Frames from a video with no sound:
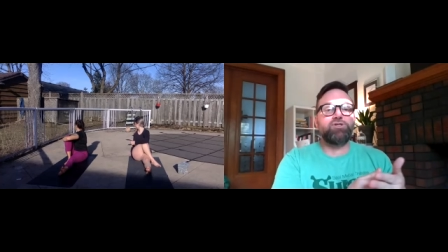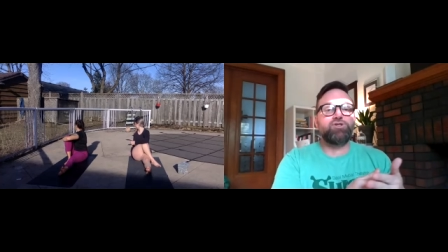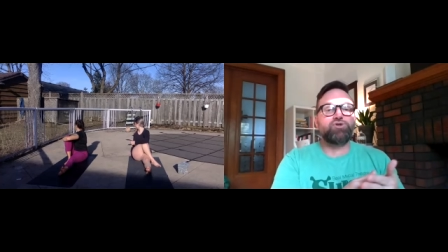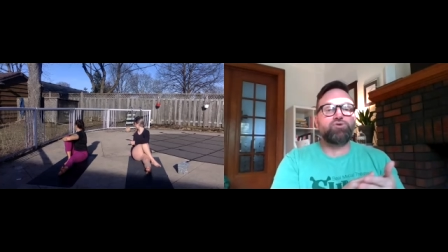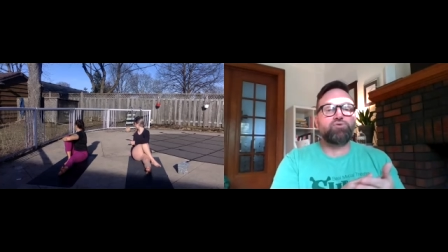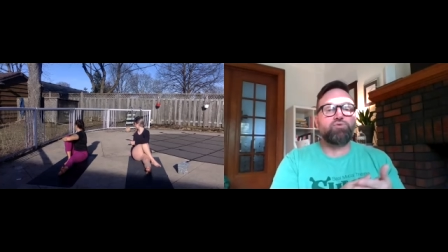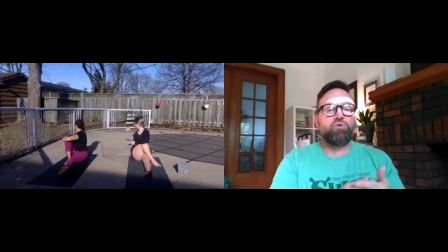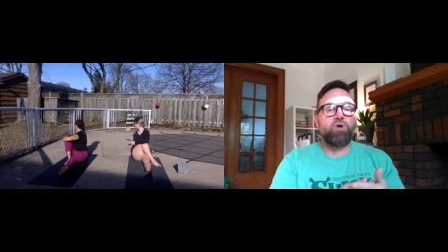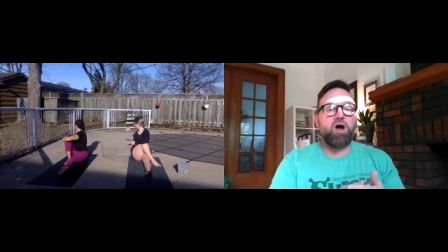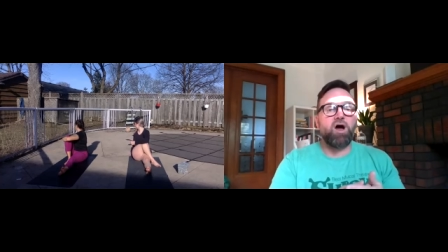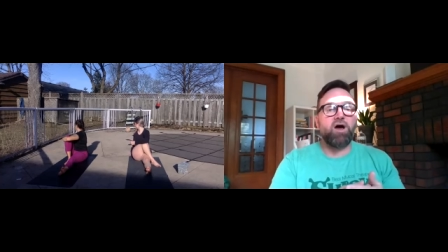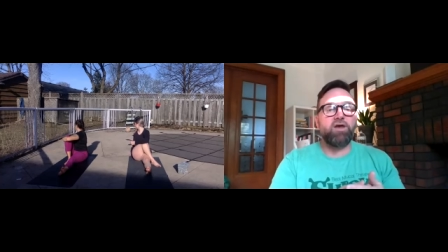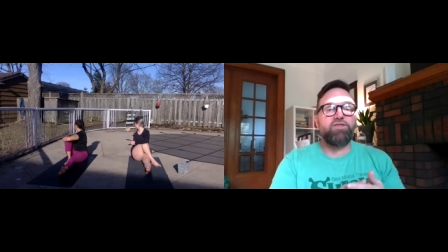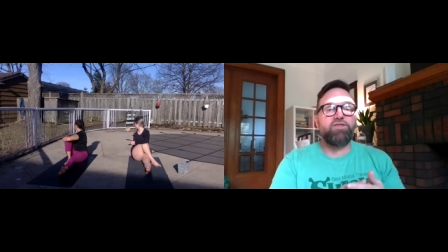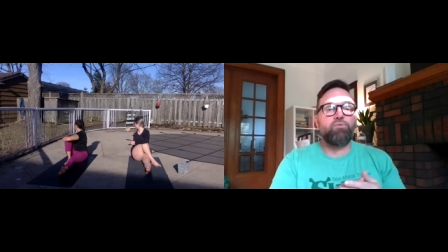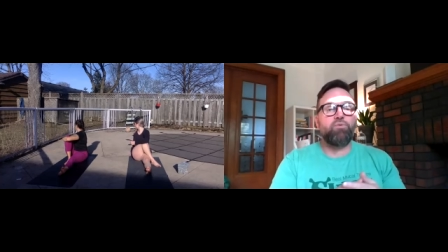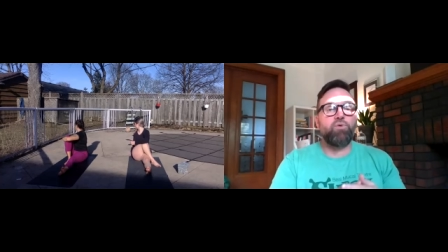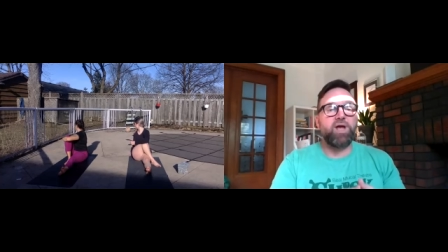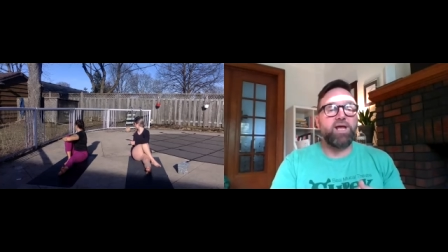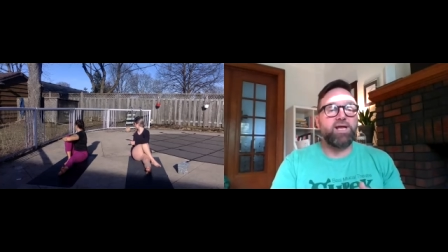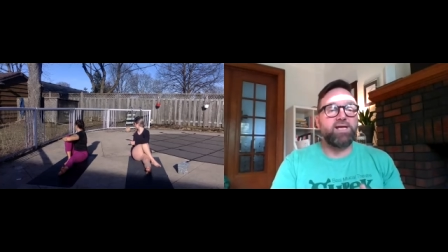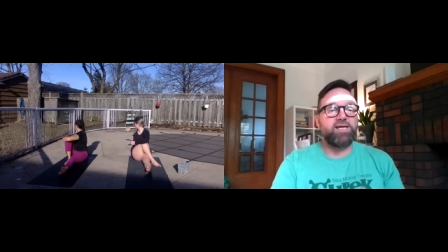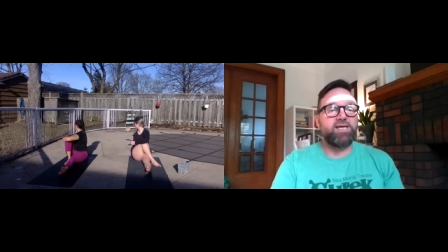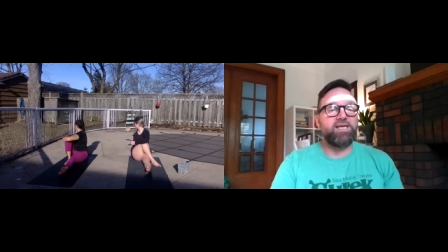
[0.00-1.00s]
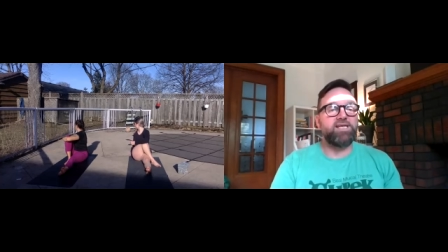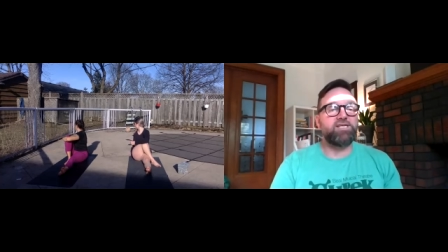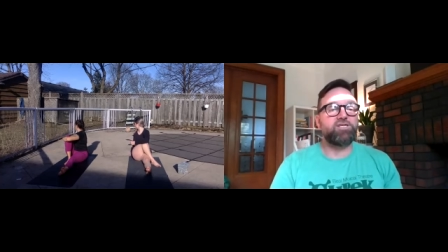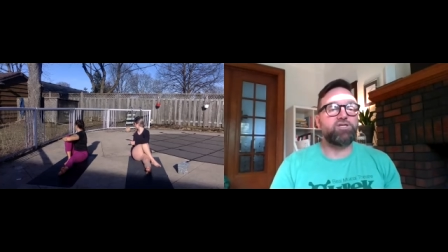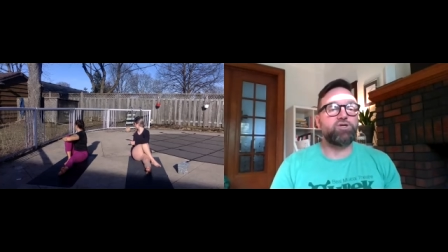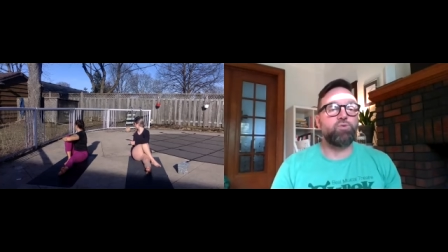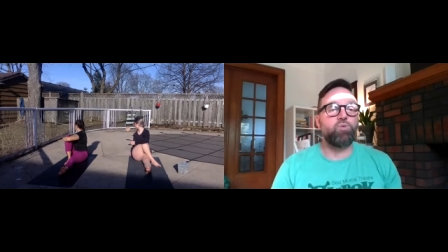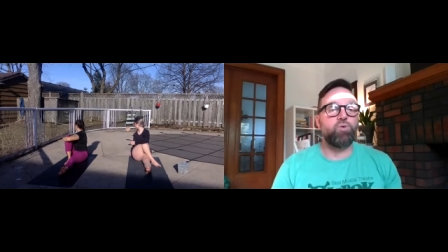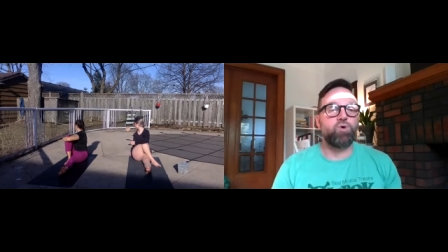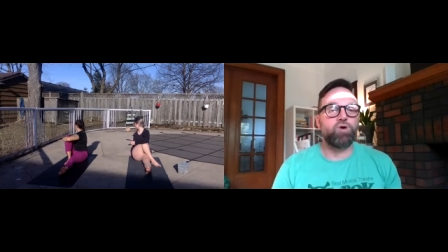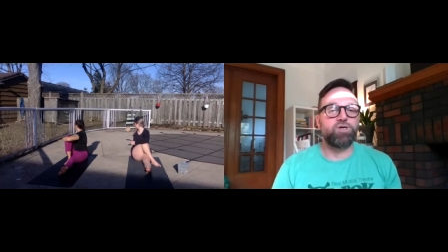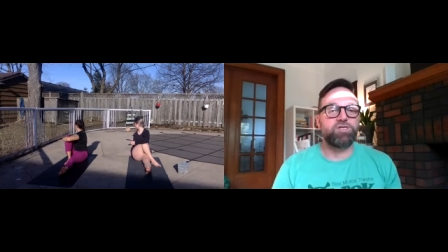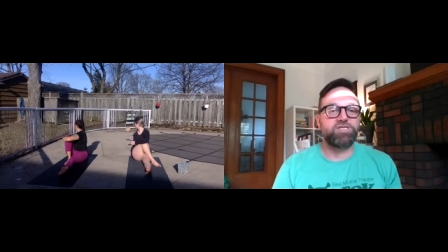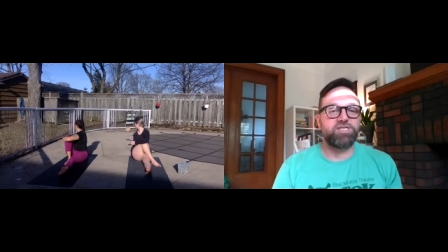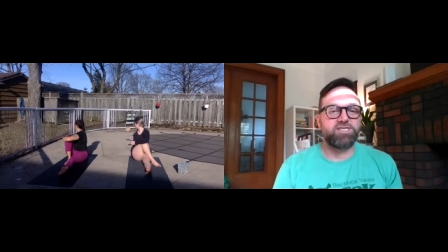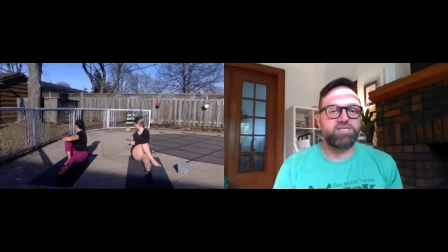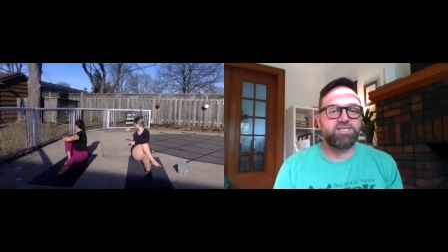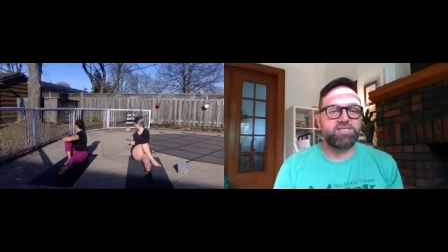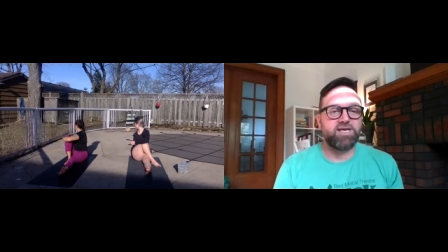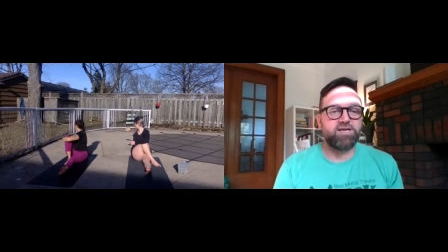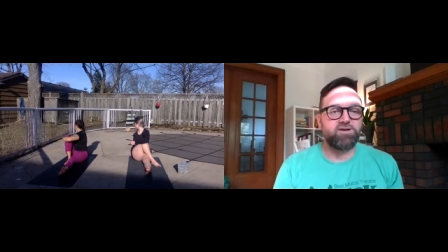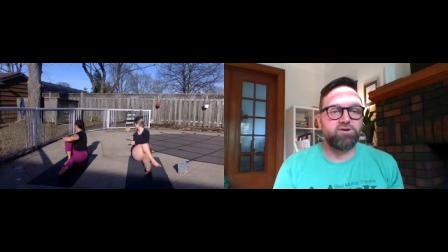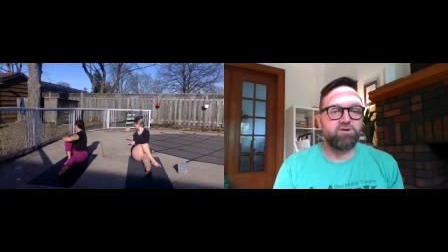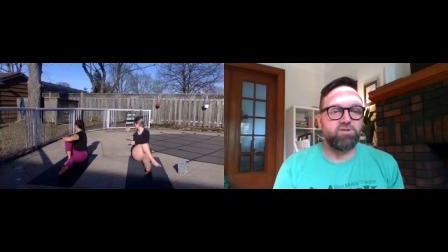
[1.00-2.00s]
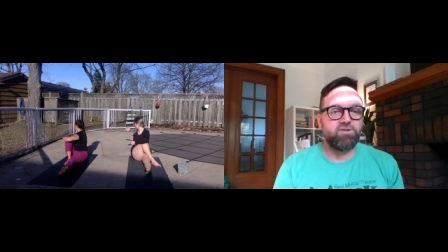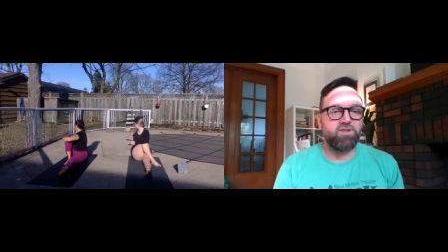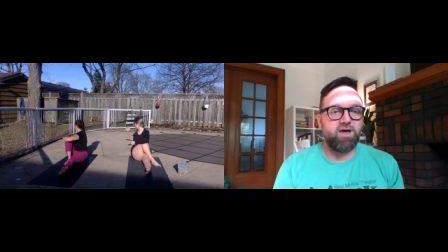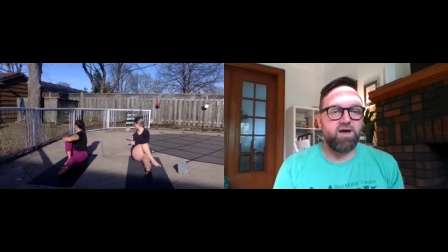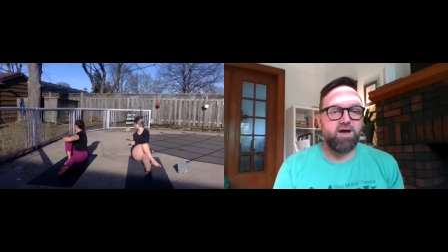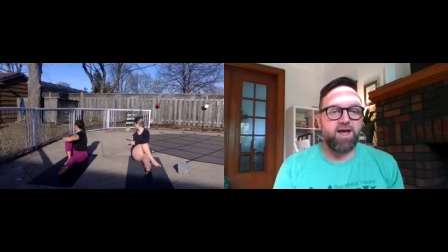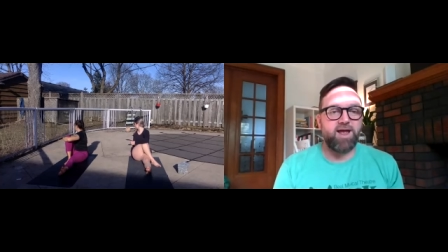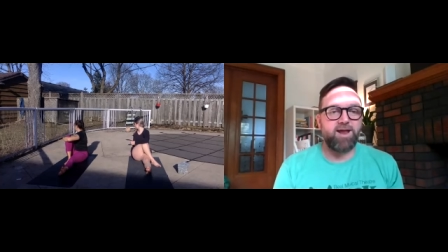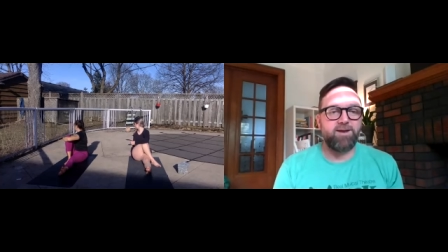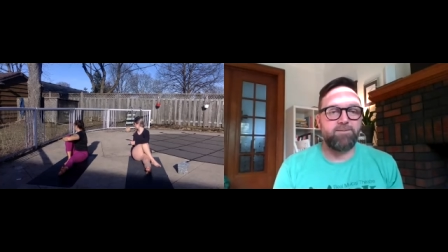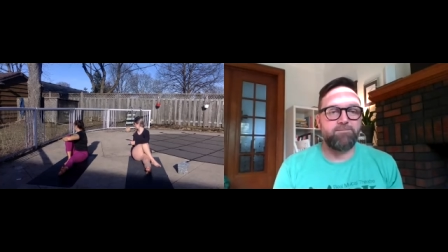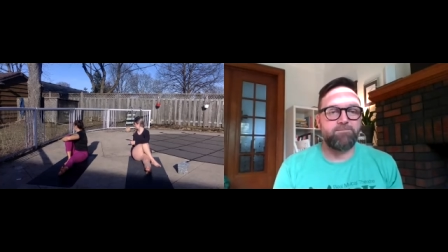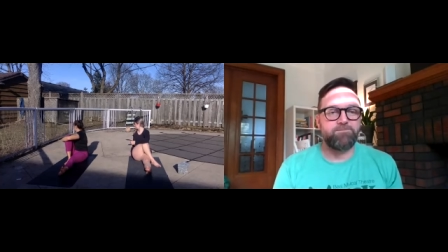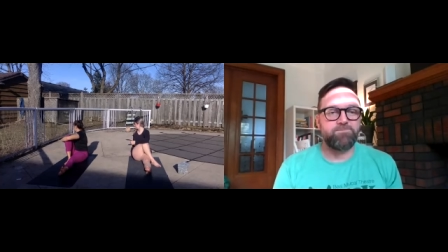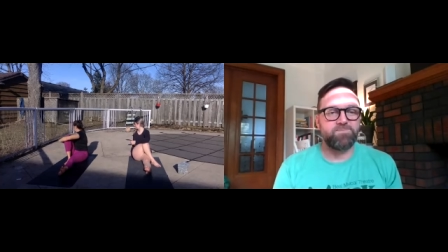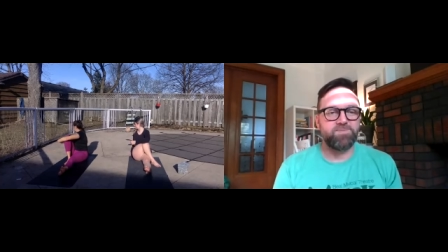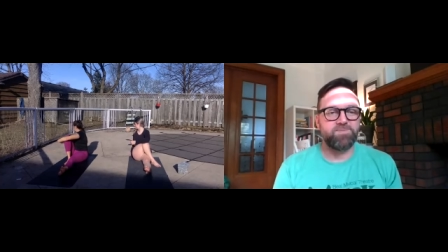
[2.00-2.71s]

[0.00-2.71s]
draw the right knee towards the center line.